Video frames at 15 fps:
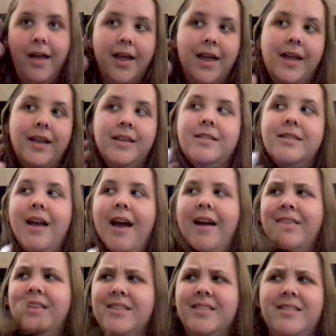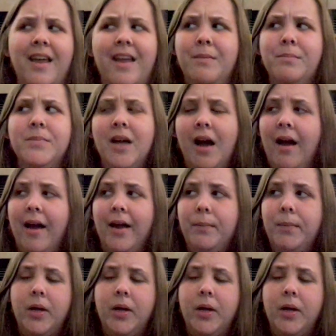And at the same time,